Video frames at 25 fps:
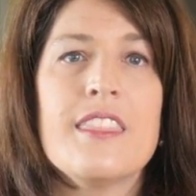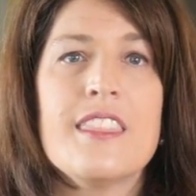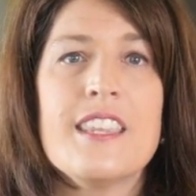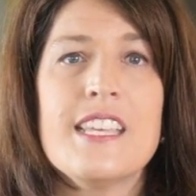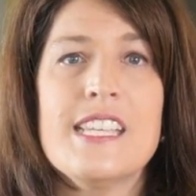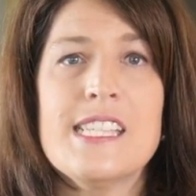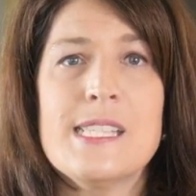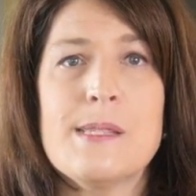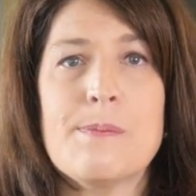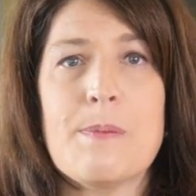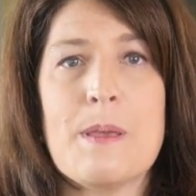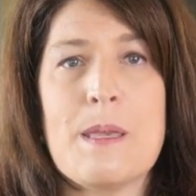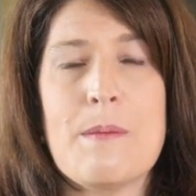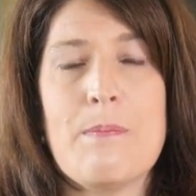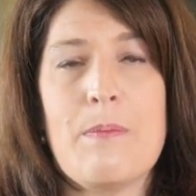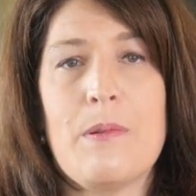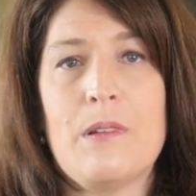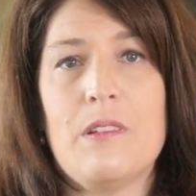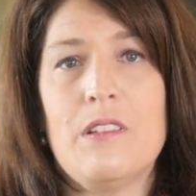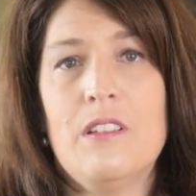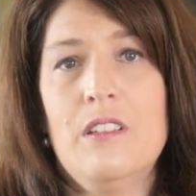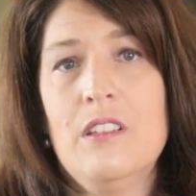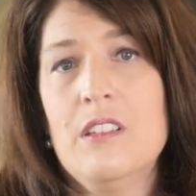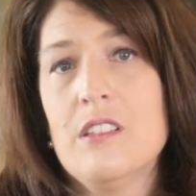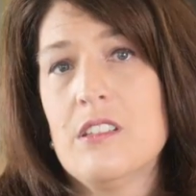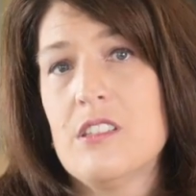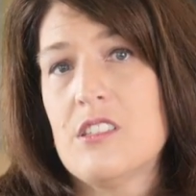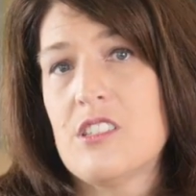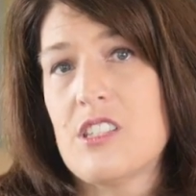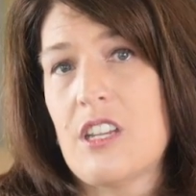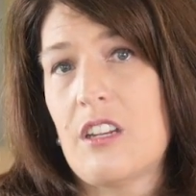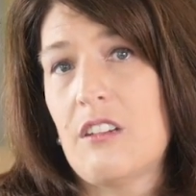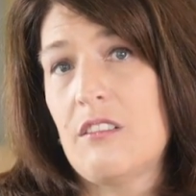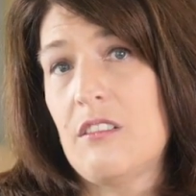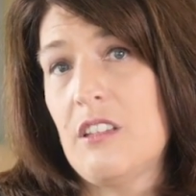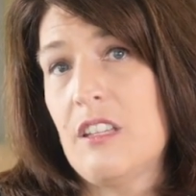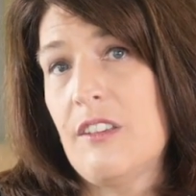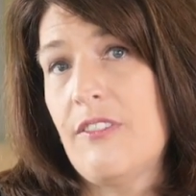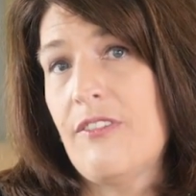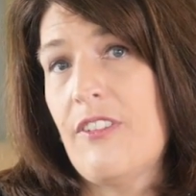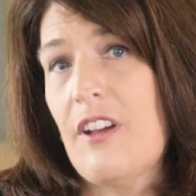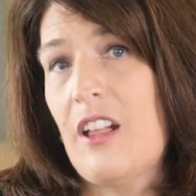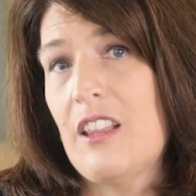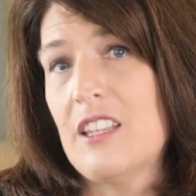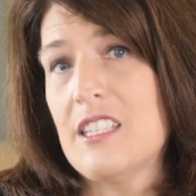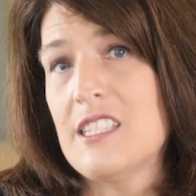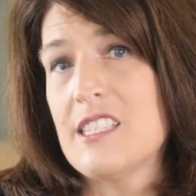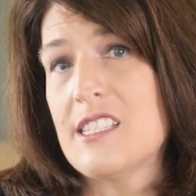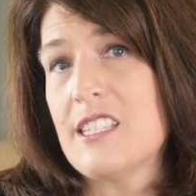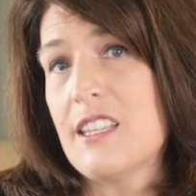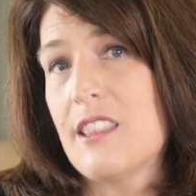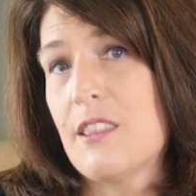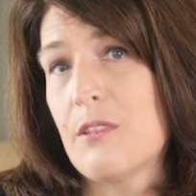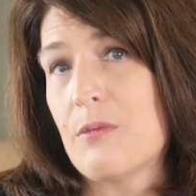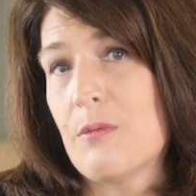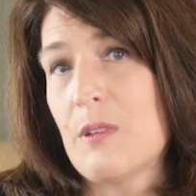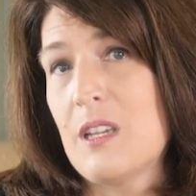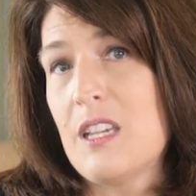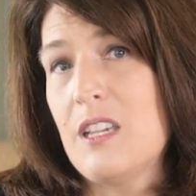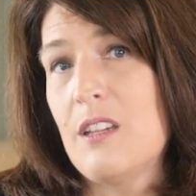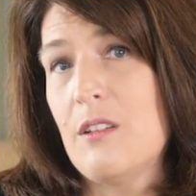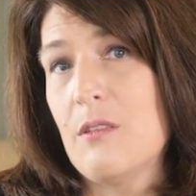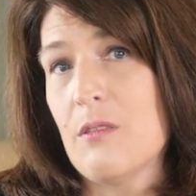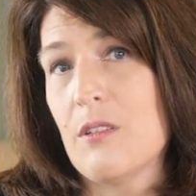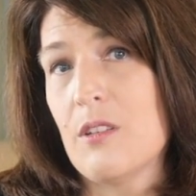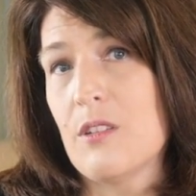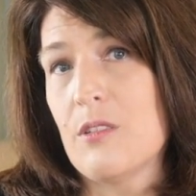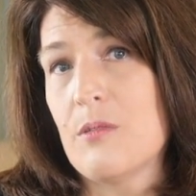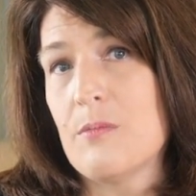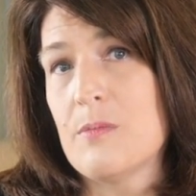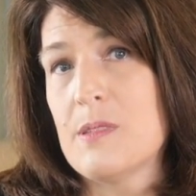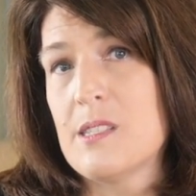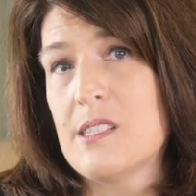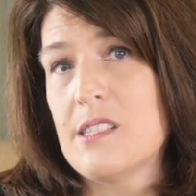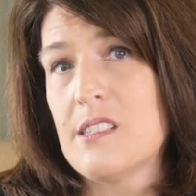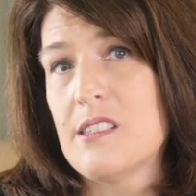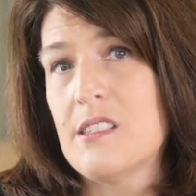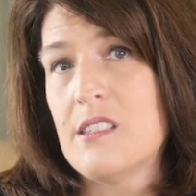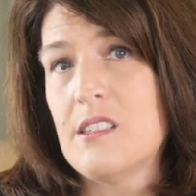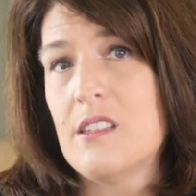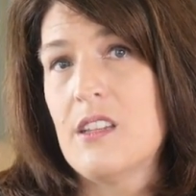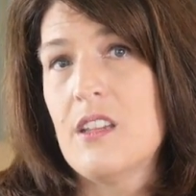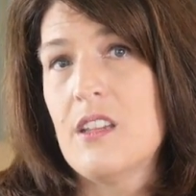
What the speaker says: These people generally fall into three groups.